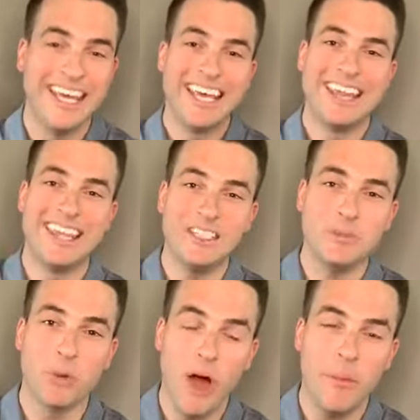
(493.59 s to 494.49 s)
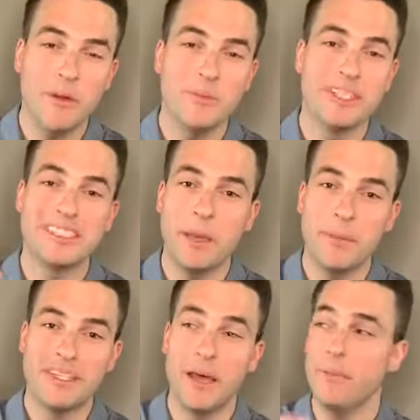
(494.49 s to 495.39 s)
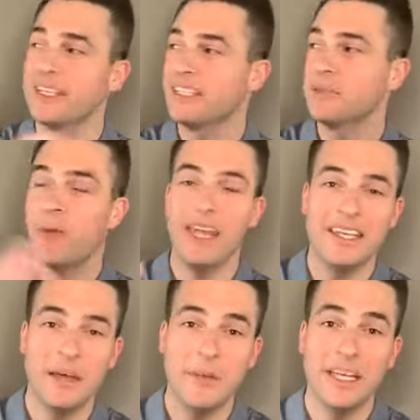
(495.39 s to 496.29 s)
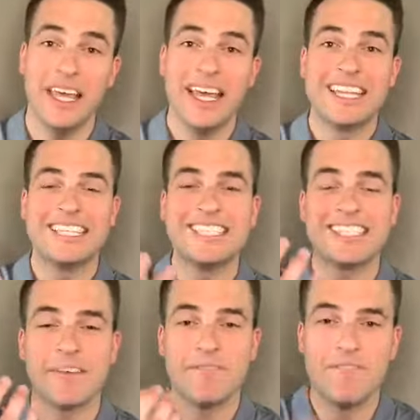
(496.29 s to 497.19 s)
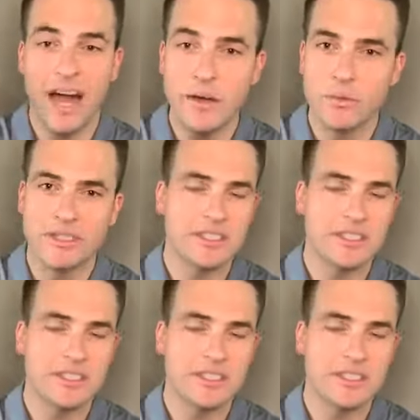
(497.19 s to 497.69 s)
This problem, this epidemic, this pandemic, this is a virus.